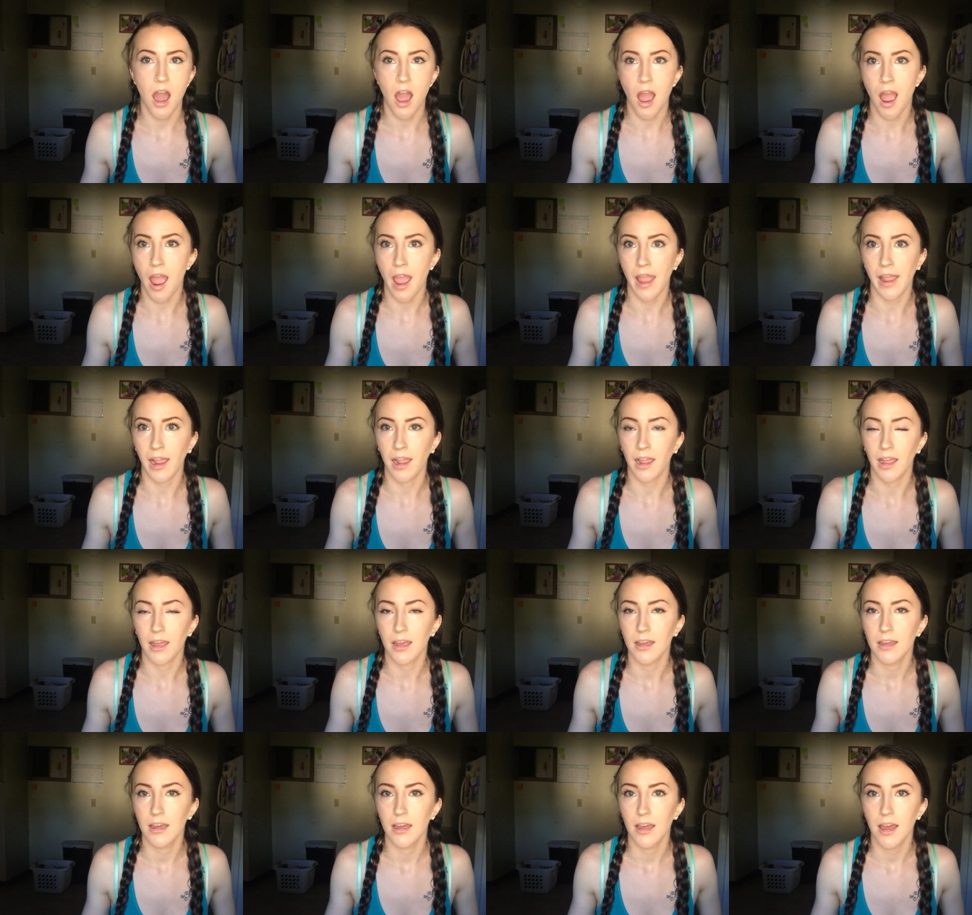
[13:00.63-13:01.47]

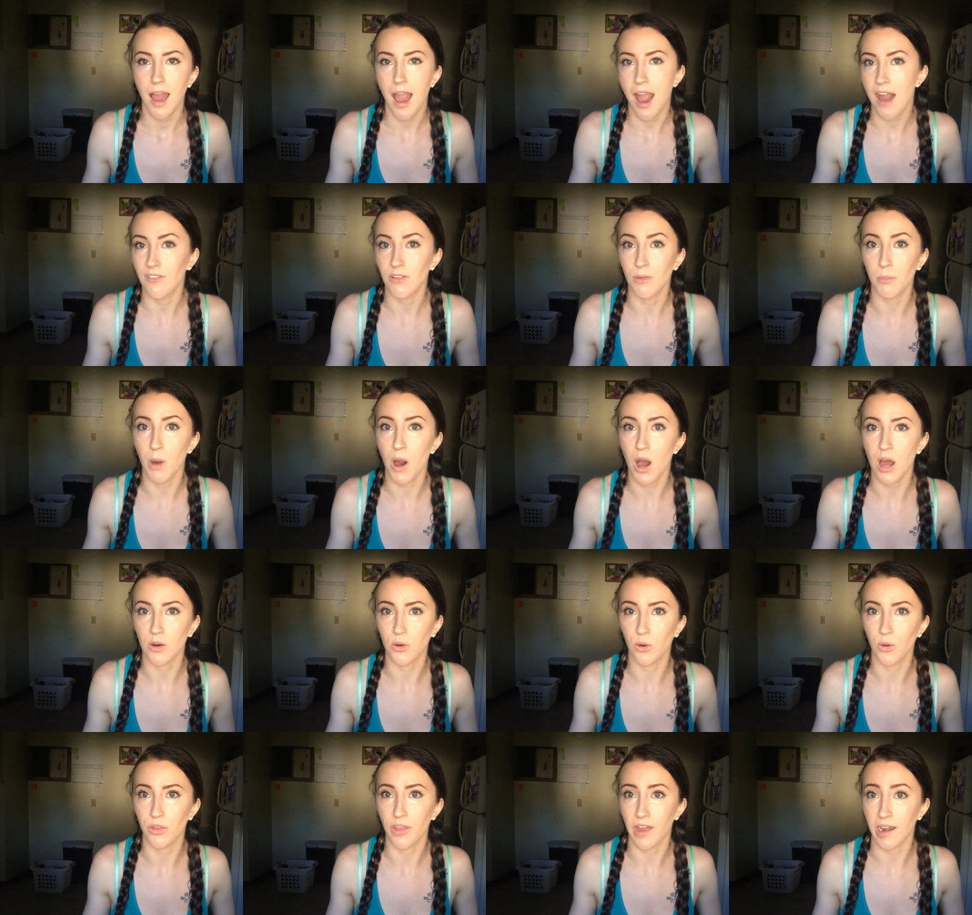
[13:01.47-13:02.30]
I have a
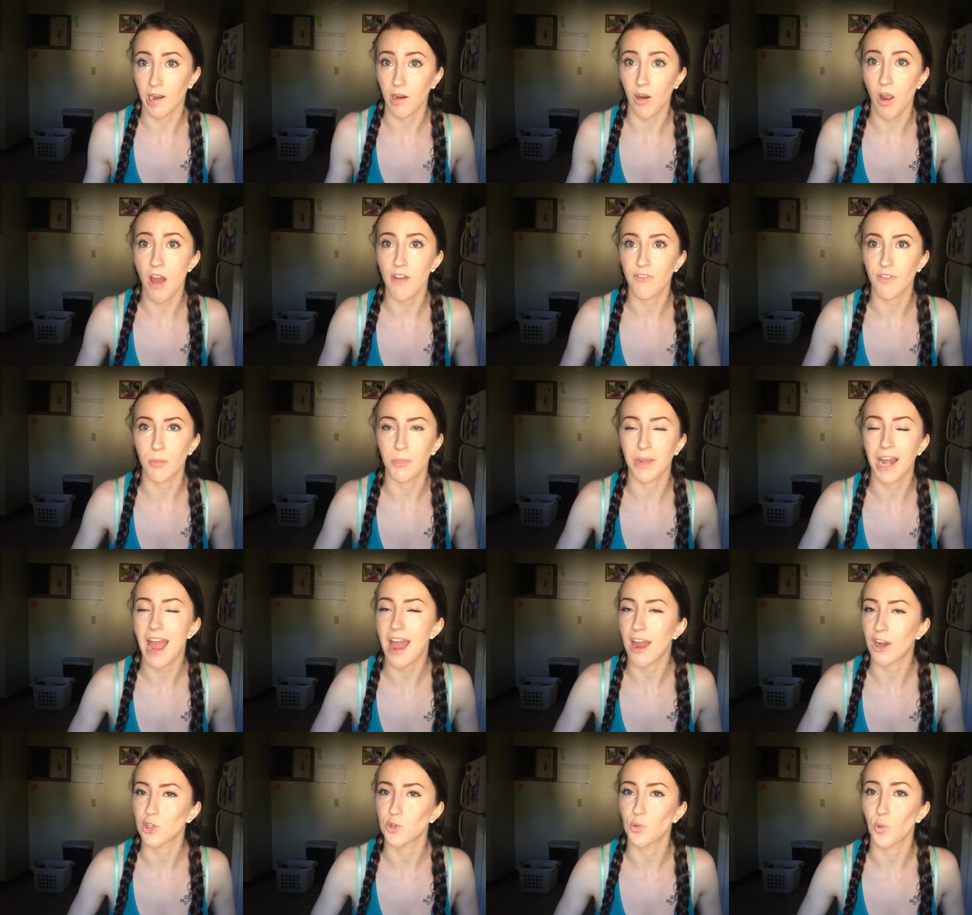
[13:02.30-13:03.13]
bottle that I got from an
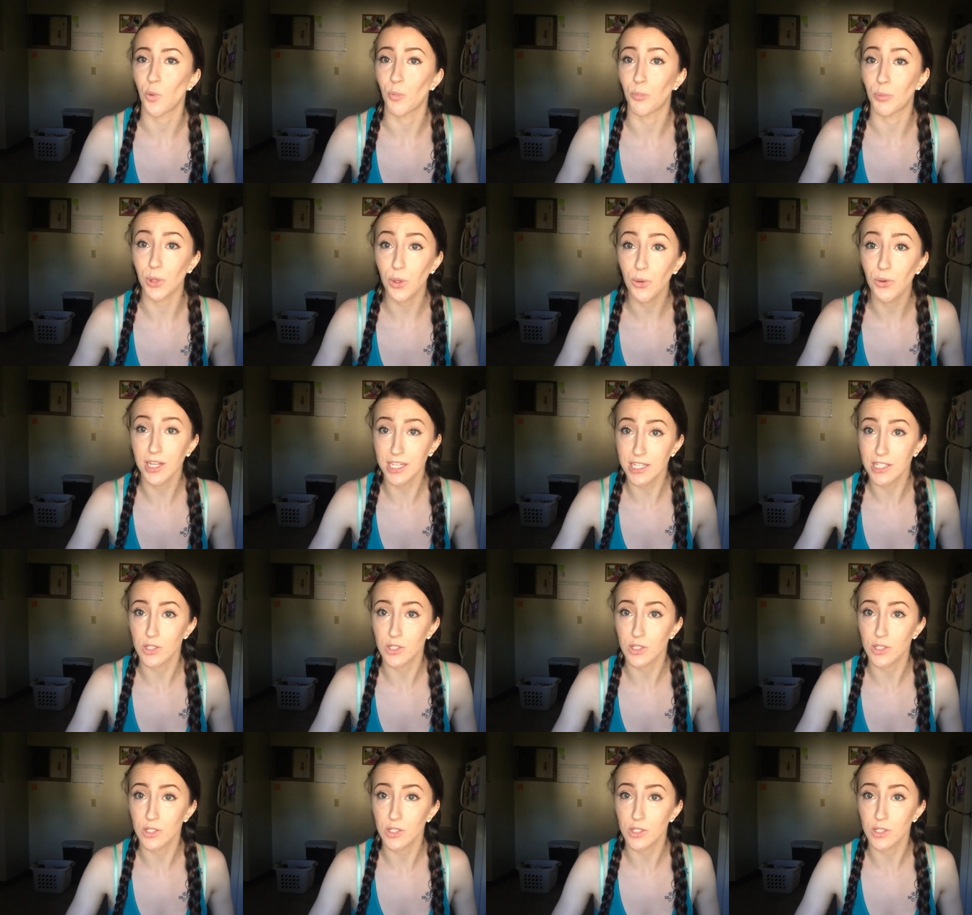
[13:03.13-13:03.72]
actual beauty